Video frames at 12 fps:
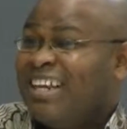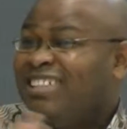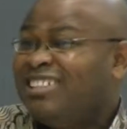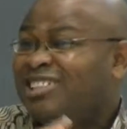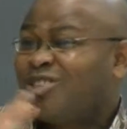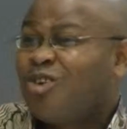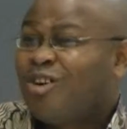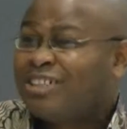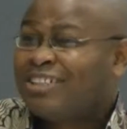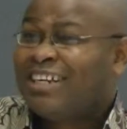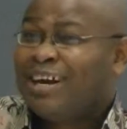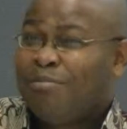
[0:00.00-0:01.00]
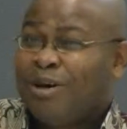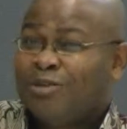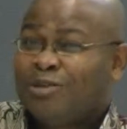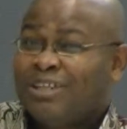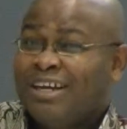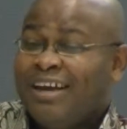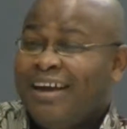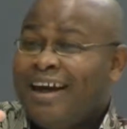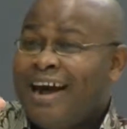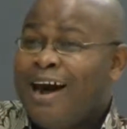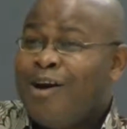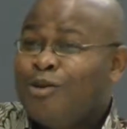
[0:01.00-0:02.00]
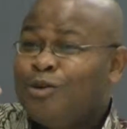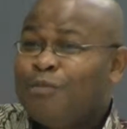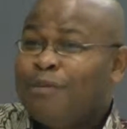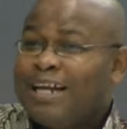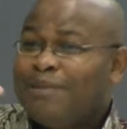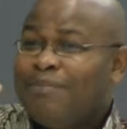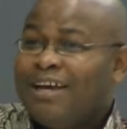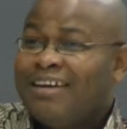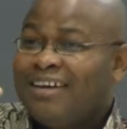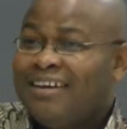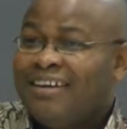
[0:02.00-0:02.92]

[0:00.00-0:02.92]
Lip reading: Any discussion about how you might make